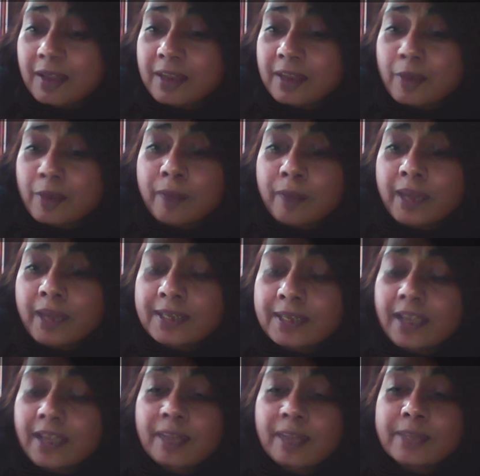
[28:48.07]
I'm on my
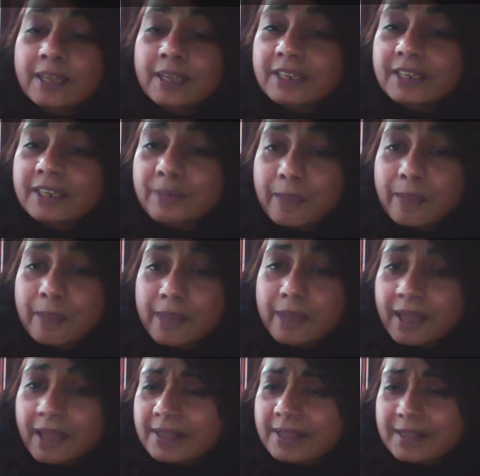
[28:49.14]
deck, I'm tending to my
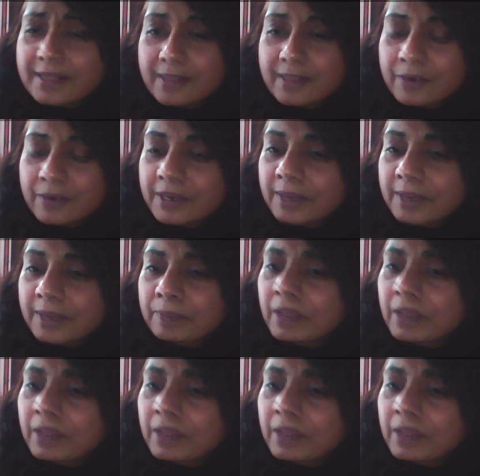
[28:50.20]
plants. It's summertime,